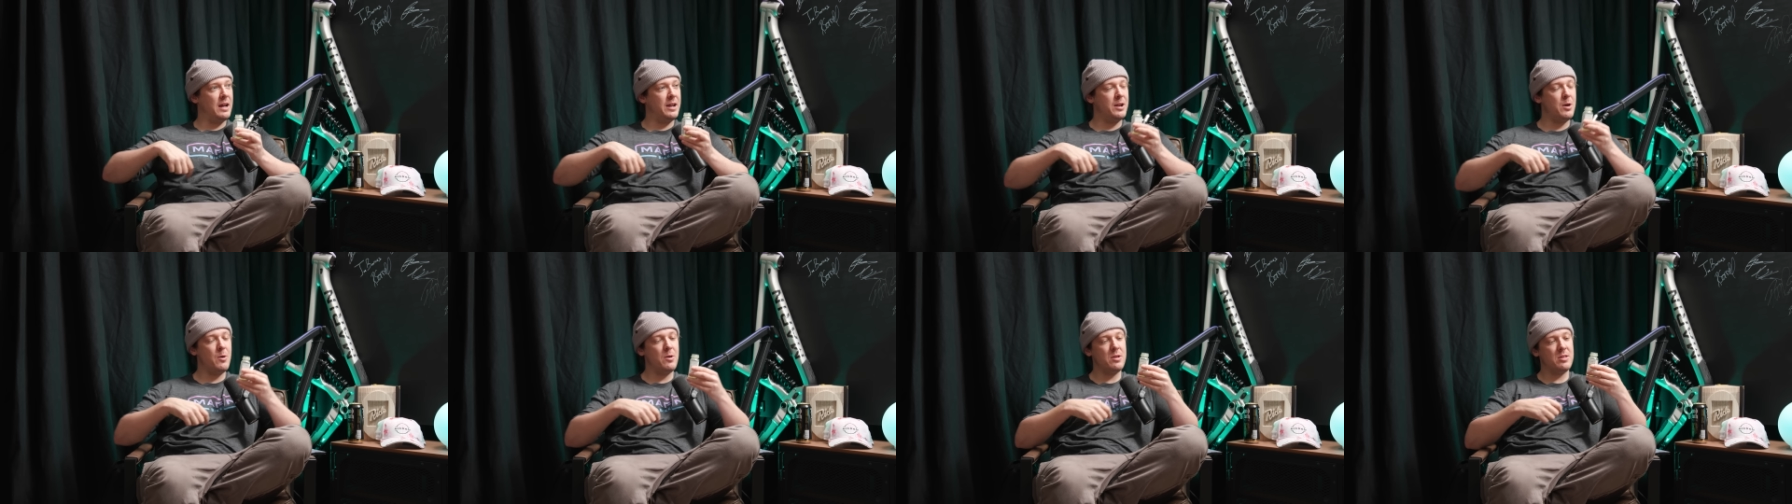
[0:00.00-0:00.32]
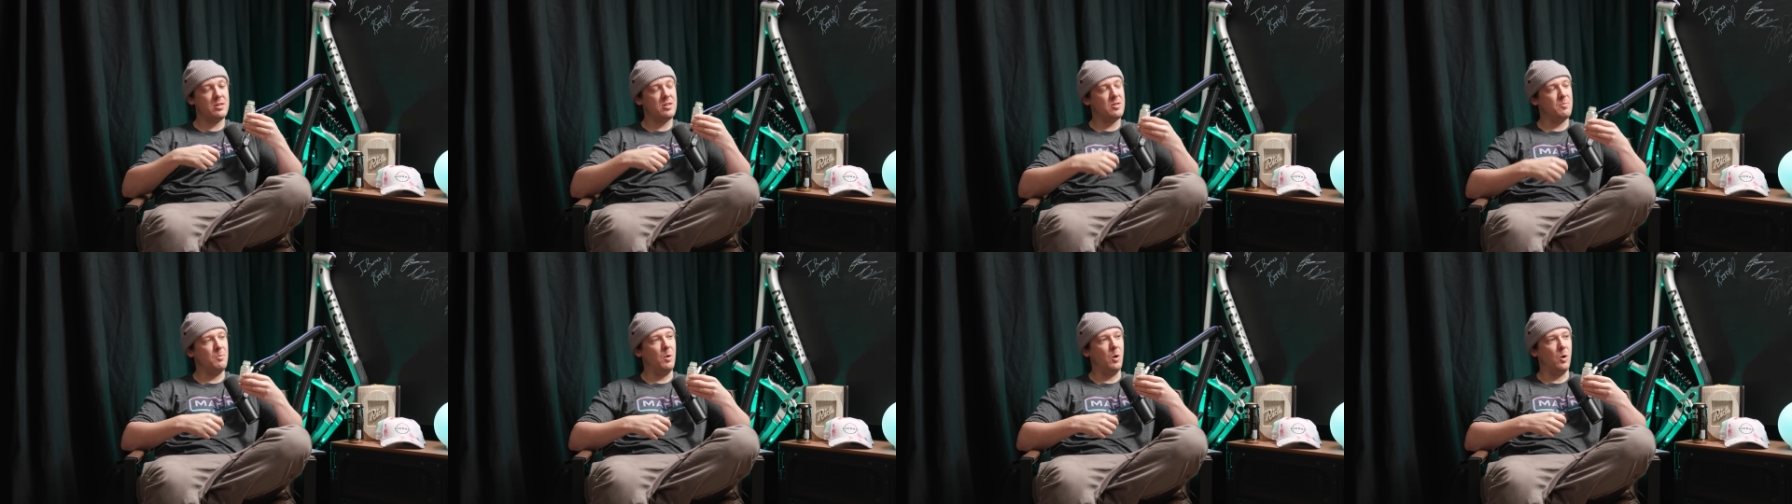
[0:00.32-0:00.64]
I know
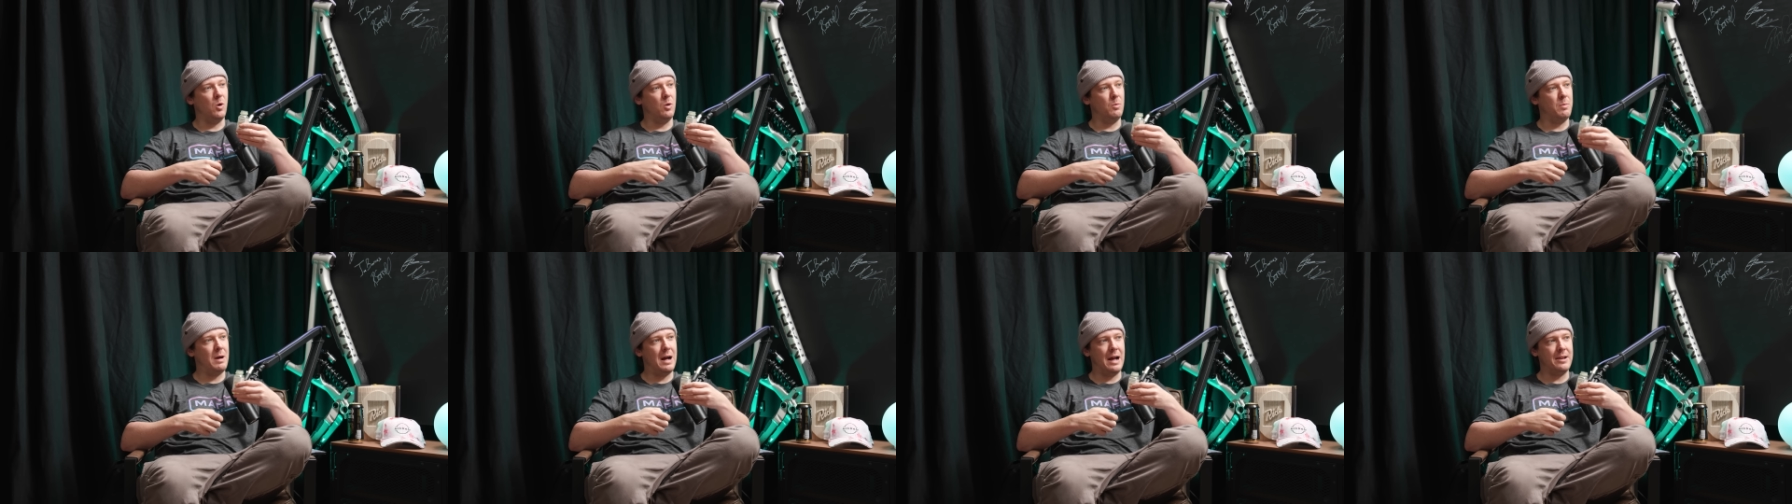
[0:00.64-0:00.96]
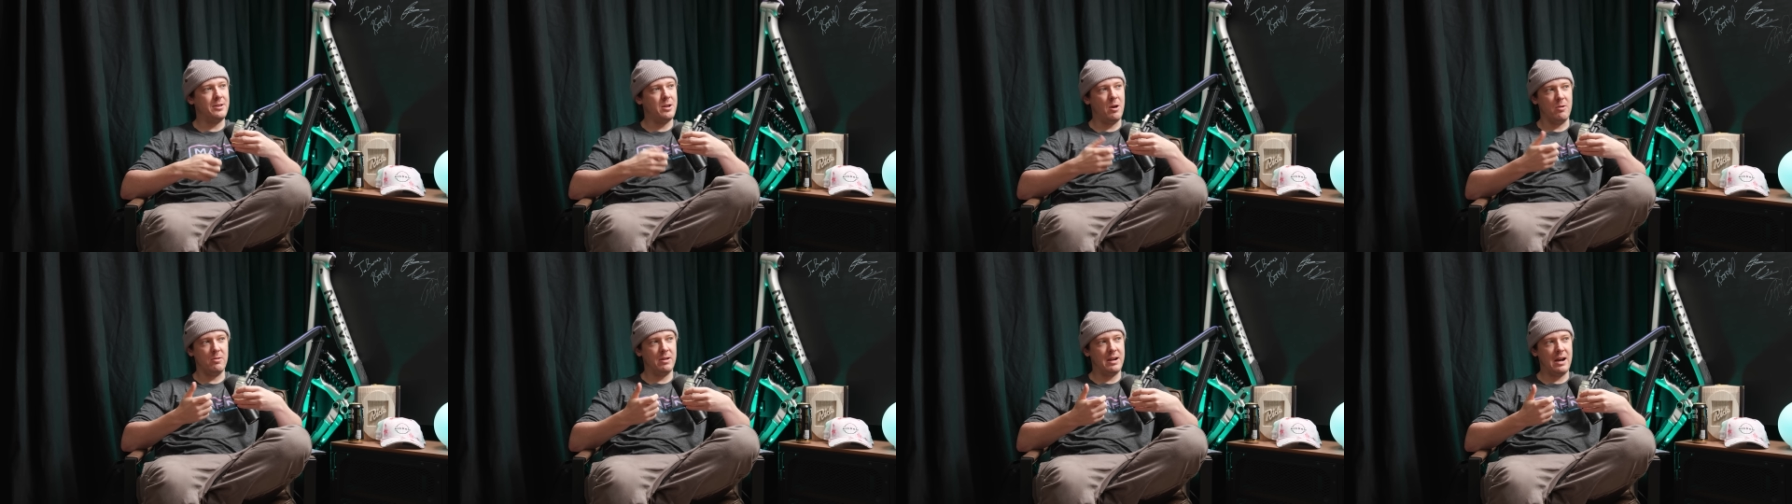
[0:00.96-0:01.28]
it's small, but I
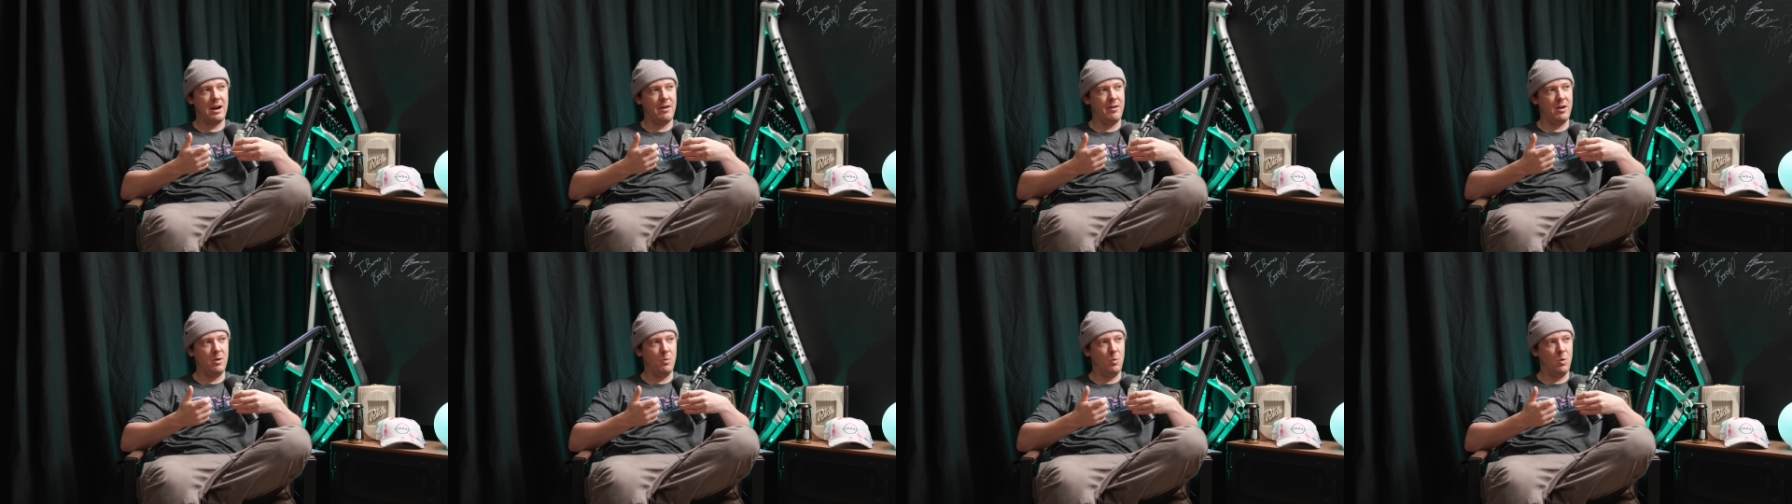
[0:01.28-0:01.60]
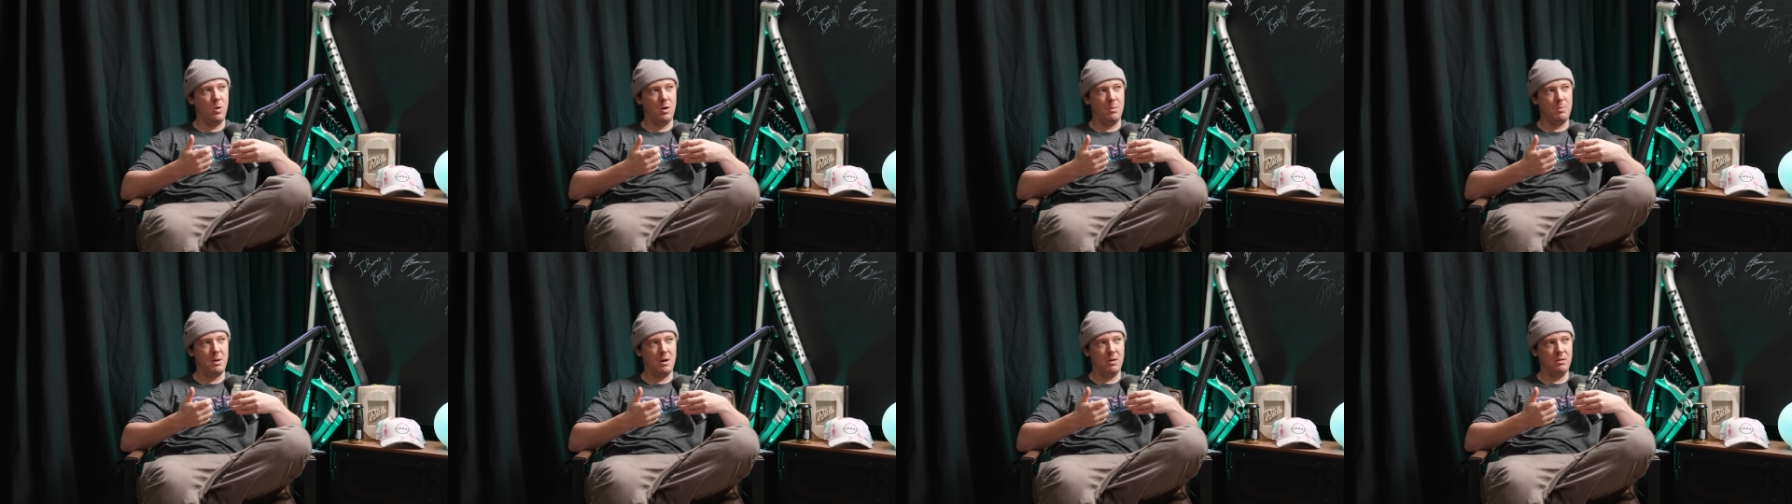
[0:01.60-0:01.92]
don't carry a
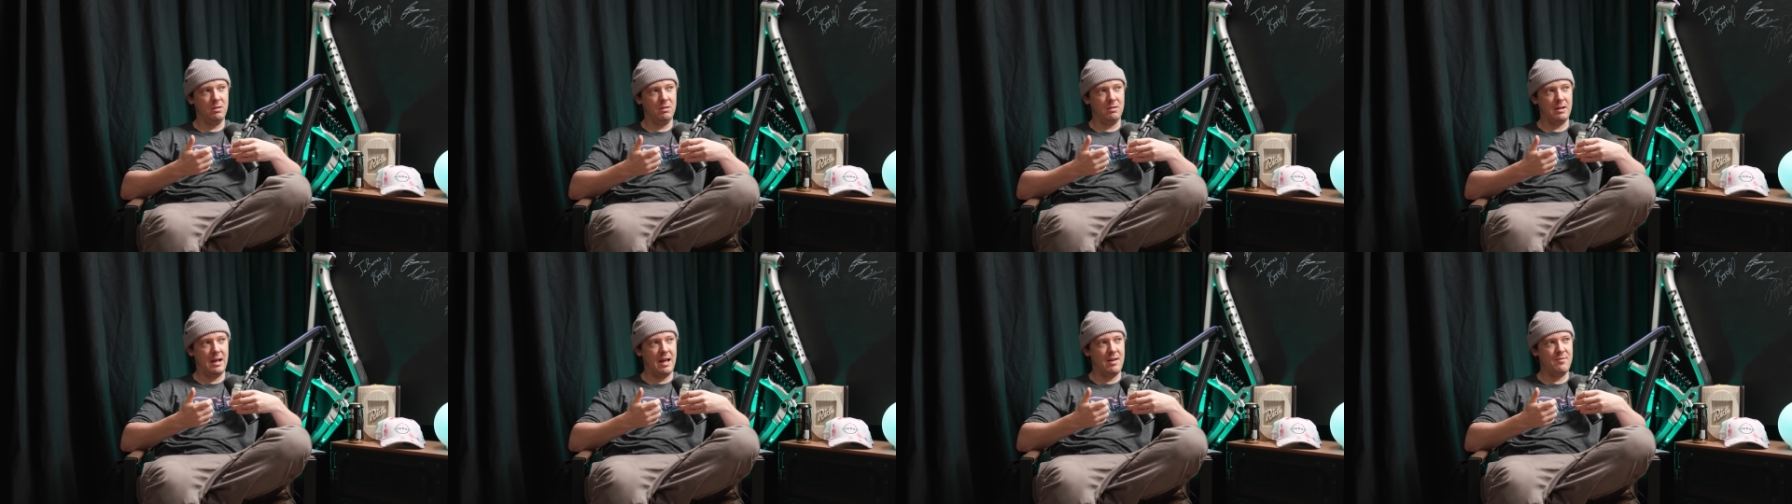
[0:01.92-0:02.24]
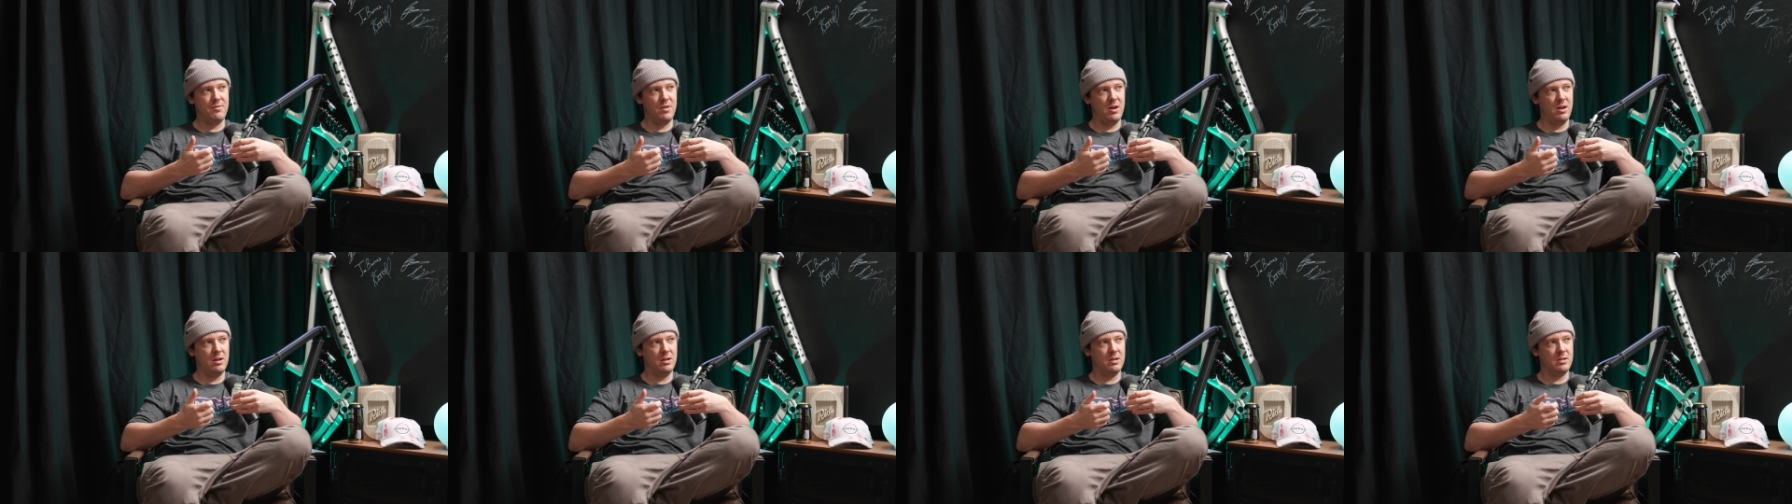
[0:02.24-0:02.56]
water bottle
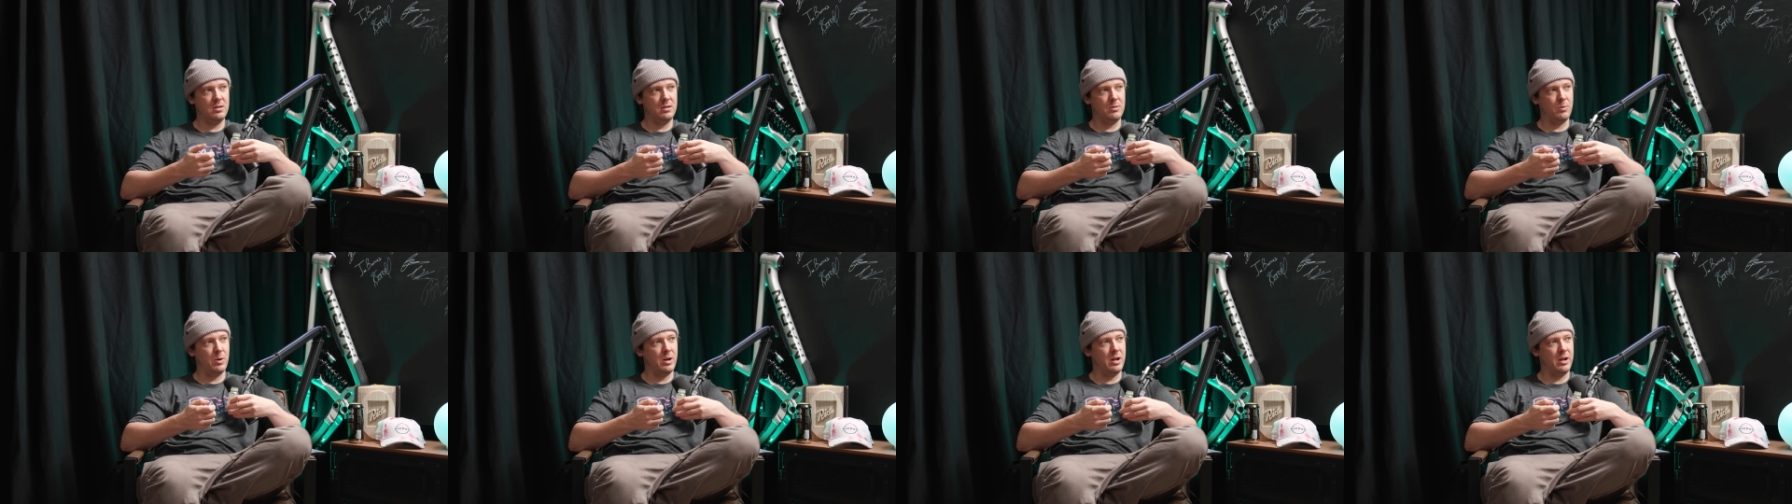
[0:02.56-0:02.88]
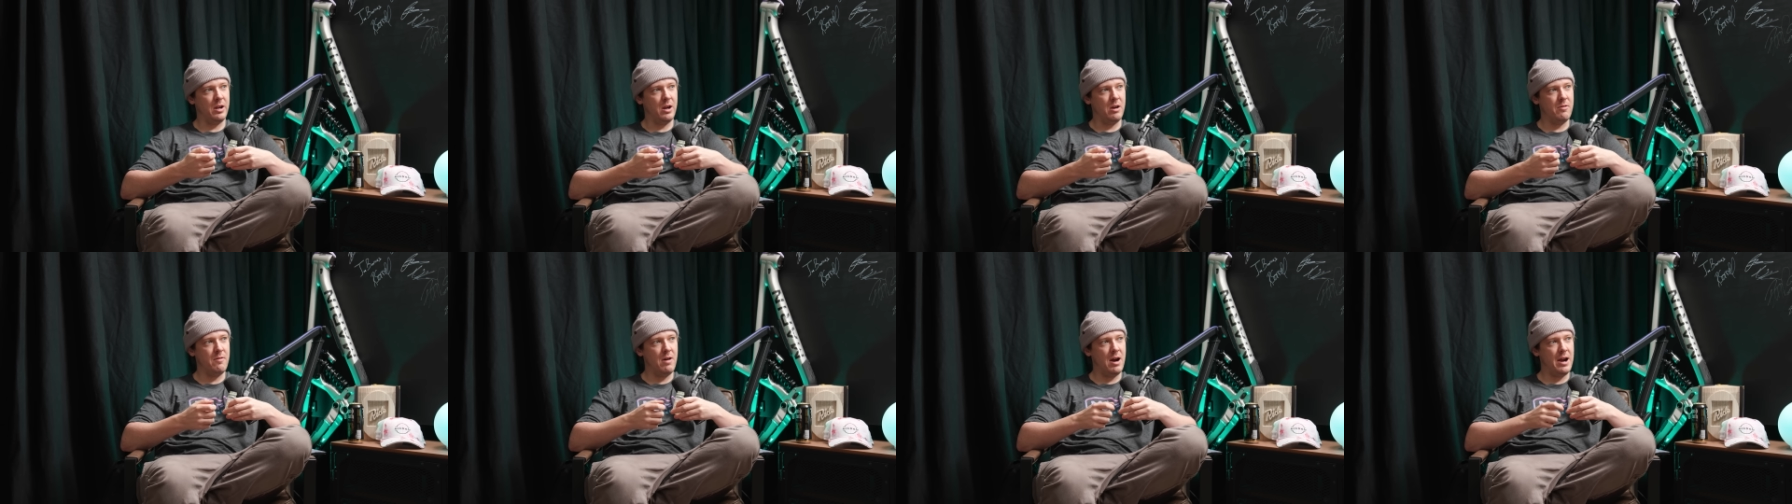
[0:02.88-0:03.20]
ever when I
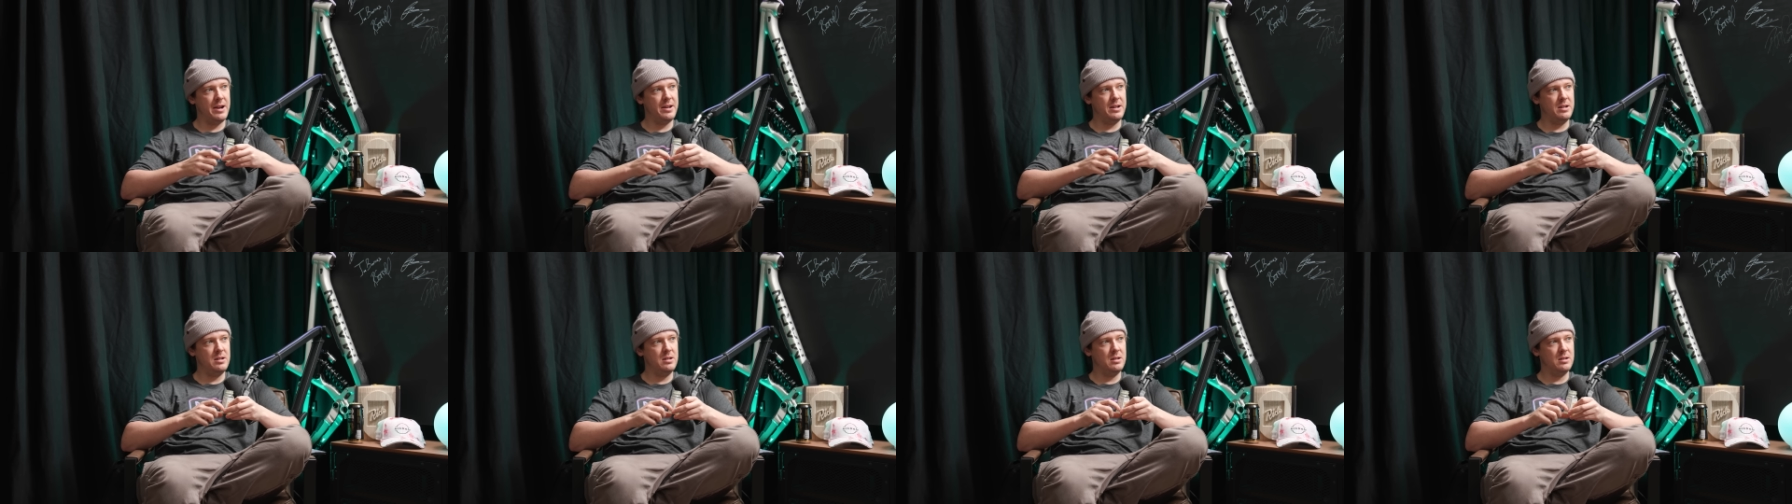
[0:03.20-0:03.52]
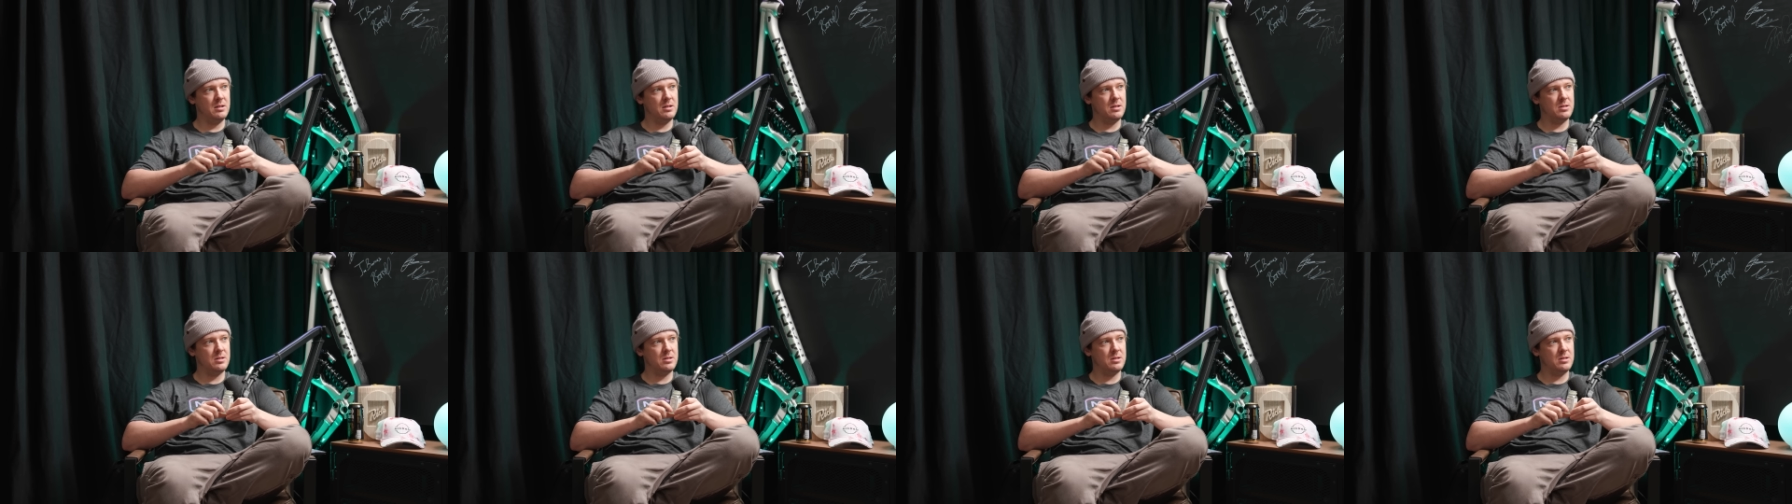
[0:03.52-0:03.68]
go riding.